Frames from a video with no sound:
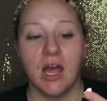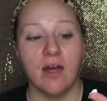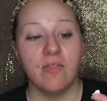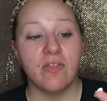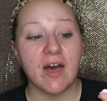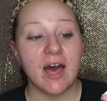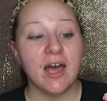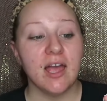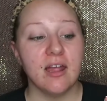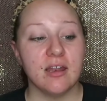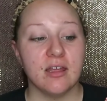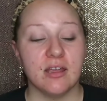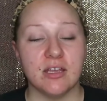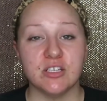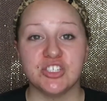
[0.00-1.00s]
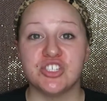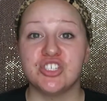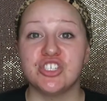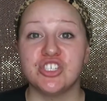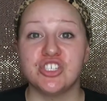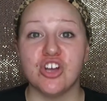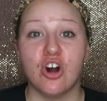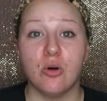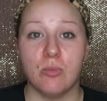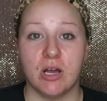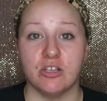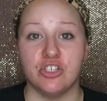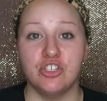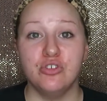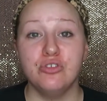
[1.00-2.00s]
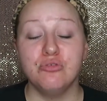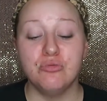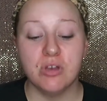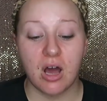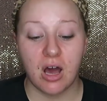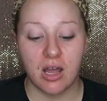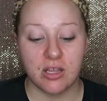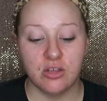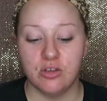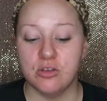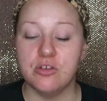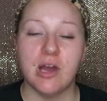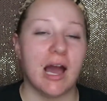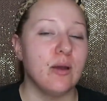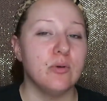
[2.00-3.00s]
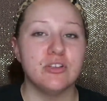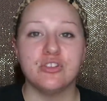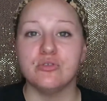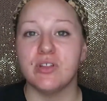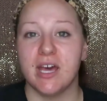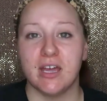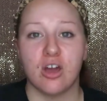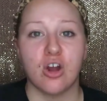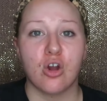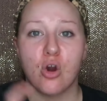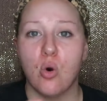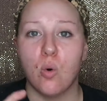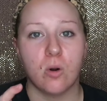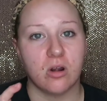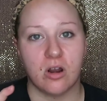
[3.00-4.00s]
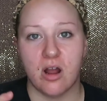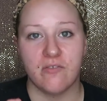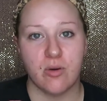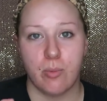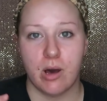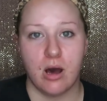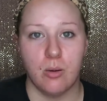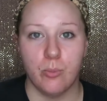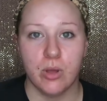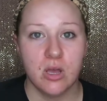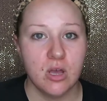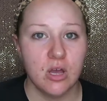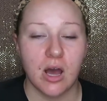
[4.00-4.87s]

and that is so much. You do not, I would do like quarter of a pump.